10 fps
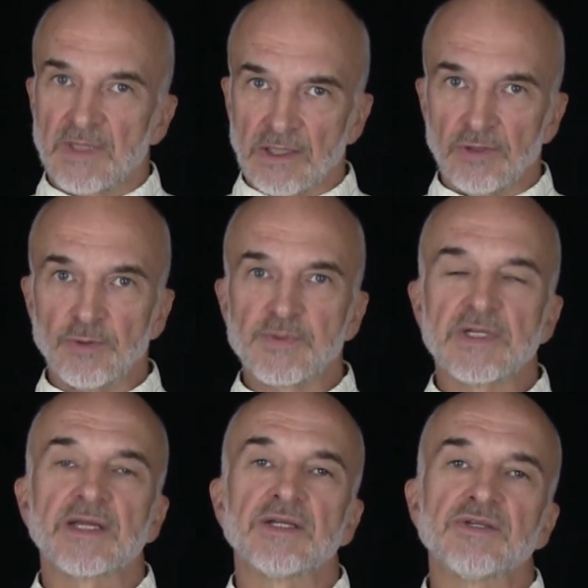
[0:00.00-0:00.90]
that looms
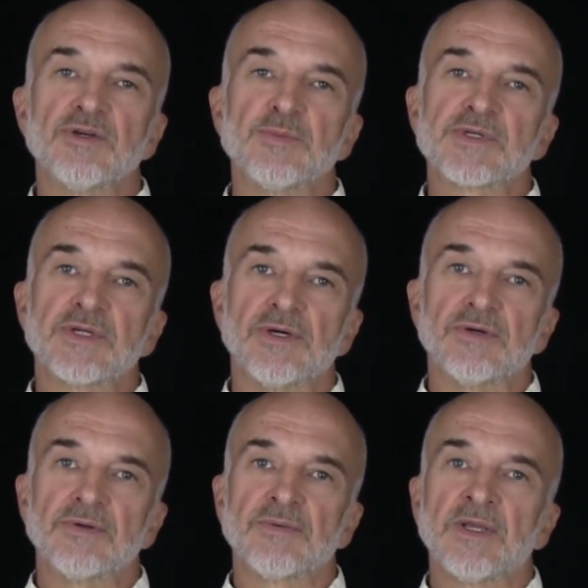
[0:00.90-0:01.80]
like a
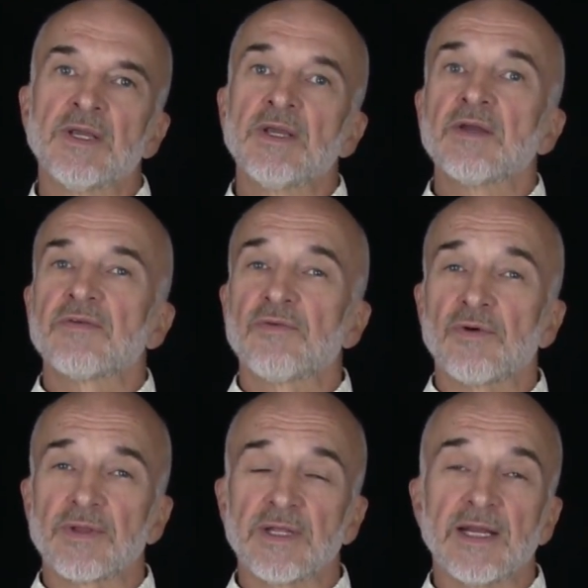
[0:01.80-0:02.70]
tombstone
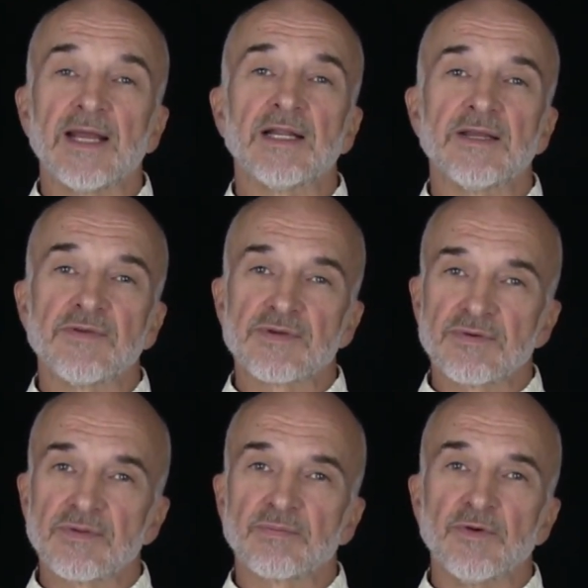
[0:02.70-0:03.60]
for the 9/11
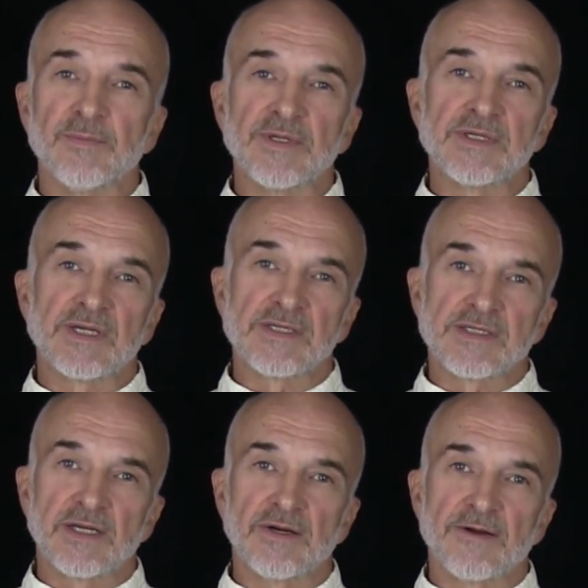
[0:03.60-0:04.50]
truth movement to
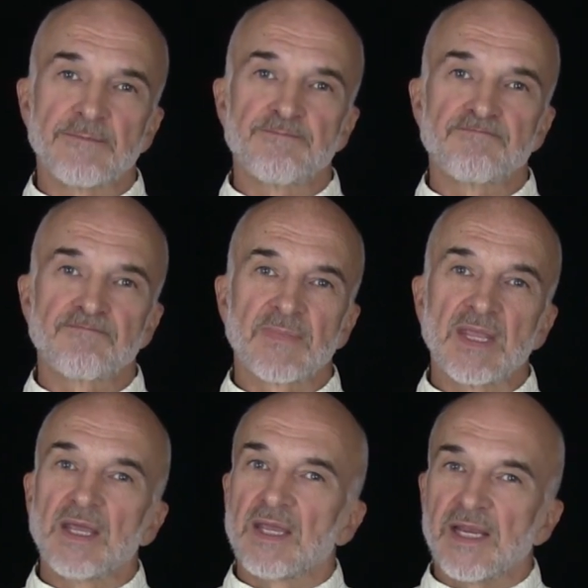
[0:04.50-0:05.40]
consider.
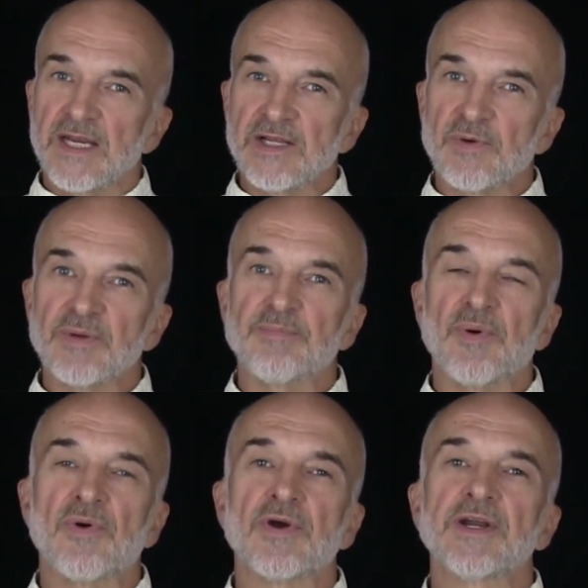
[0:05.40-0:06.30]
Anyone
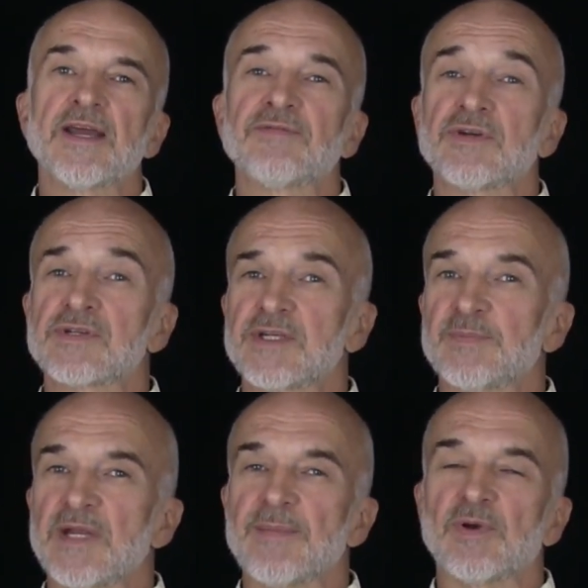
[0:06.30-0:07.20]
born after
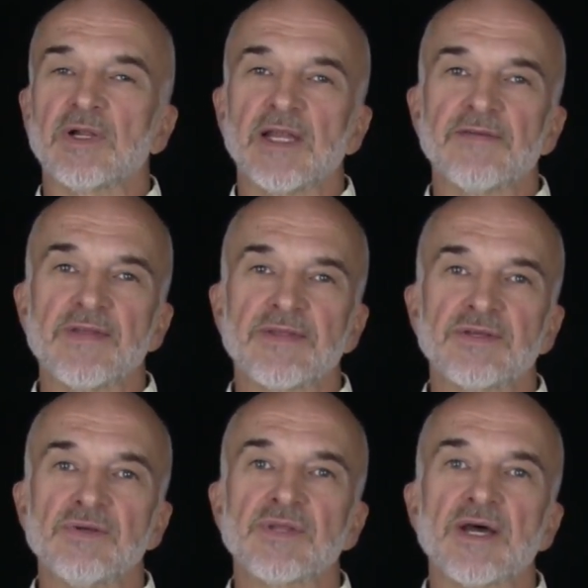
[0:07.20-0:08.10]
September 11th,
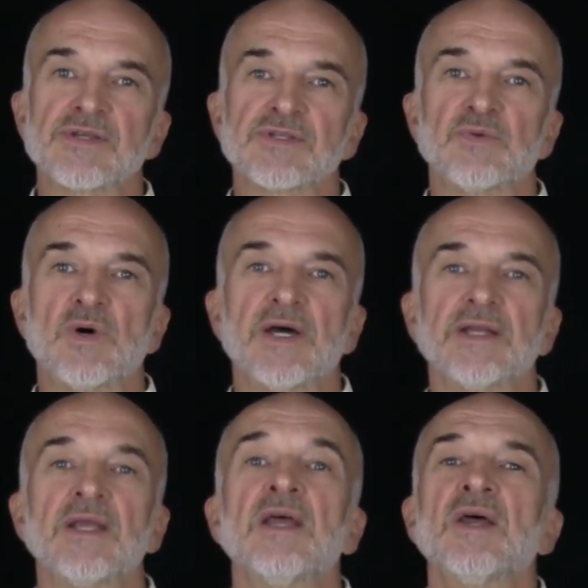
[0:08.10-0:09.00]

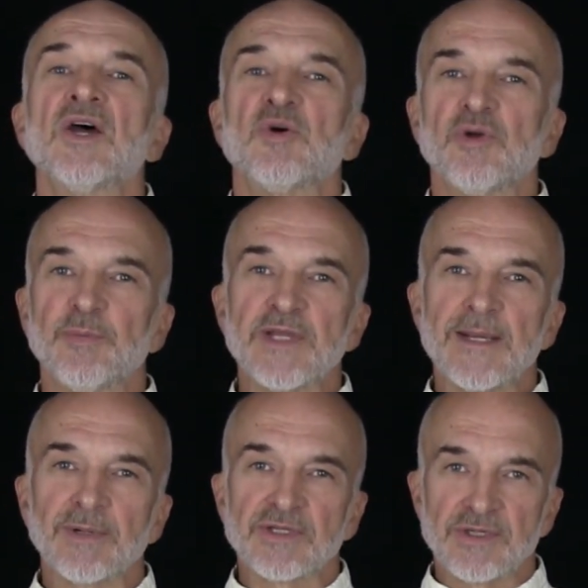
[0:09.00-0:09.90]
2001 will be
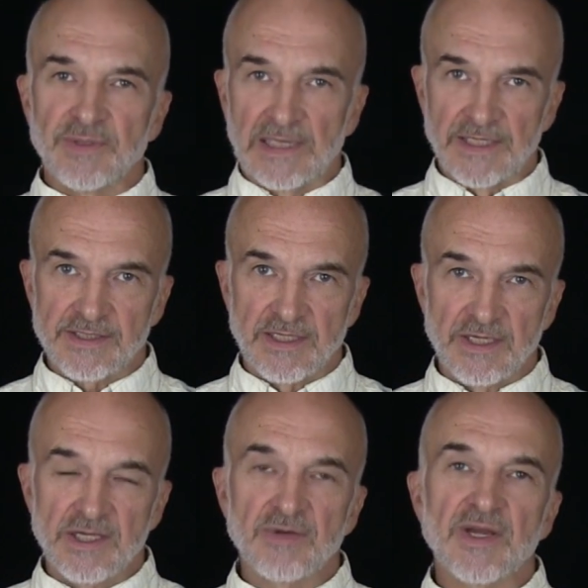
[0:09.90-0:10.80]
able to enlist in
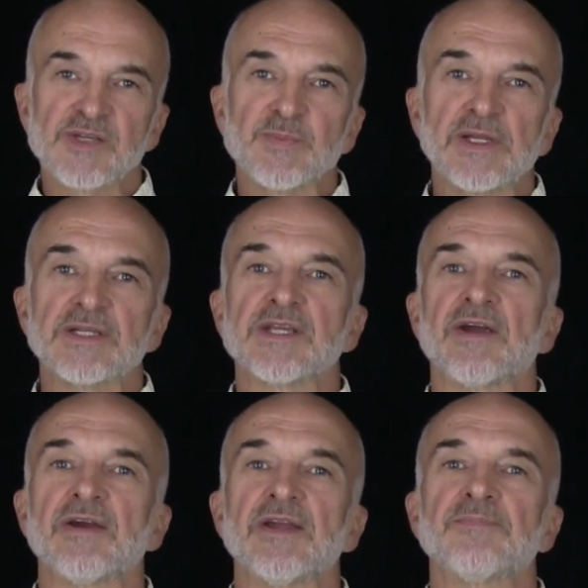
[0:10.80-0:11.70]
the U.S.
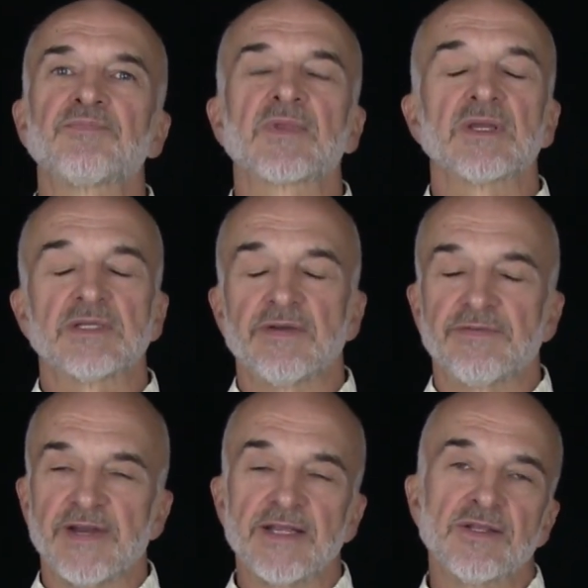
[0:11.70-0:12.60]
military to
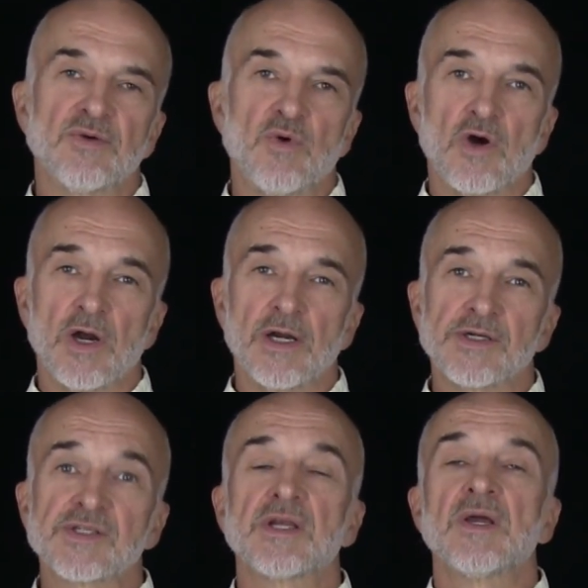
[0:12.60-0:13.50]
fight in the
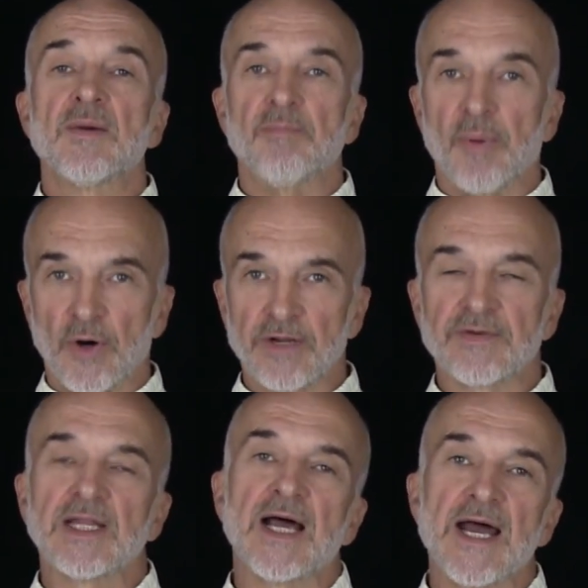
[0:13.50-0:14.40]
wars, born of
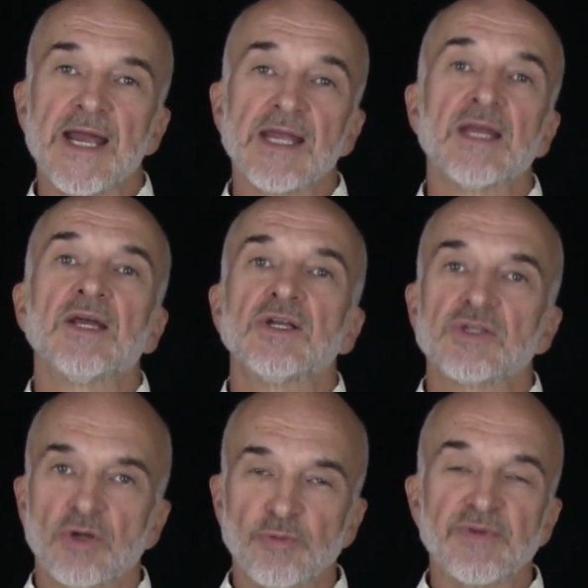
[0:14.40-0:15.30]
a lie,
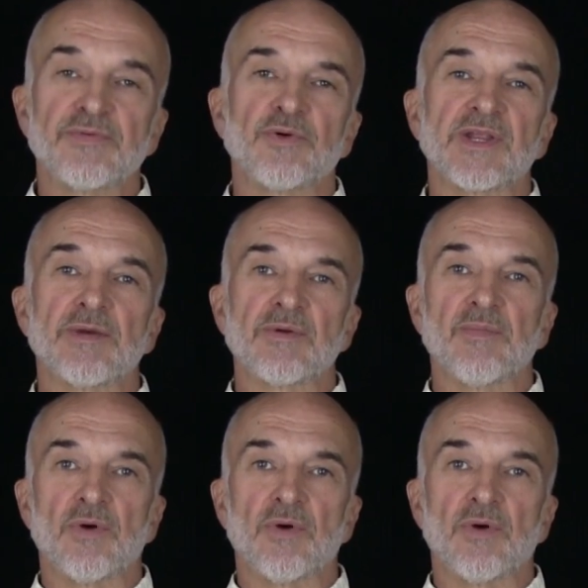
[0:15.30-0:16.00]
told before they were